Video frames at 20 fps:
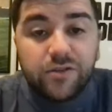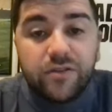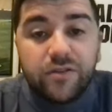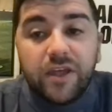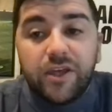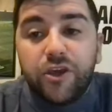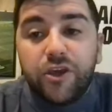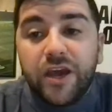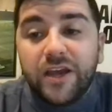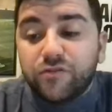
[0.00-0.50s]
So
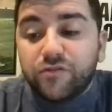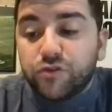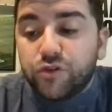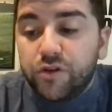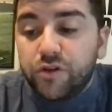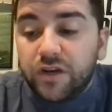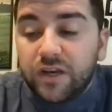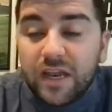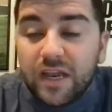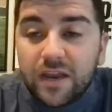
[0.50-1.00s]
thank you guys for
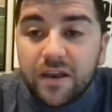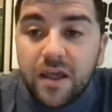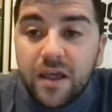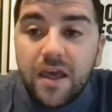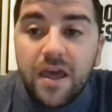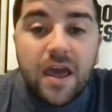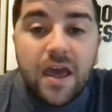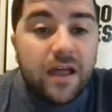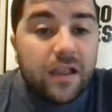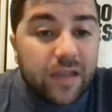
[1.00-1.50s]
tuning in,
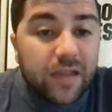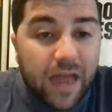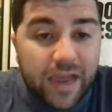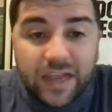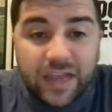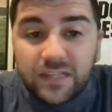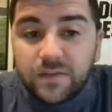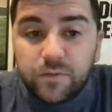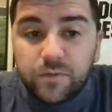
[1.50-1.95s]
liking,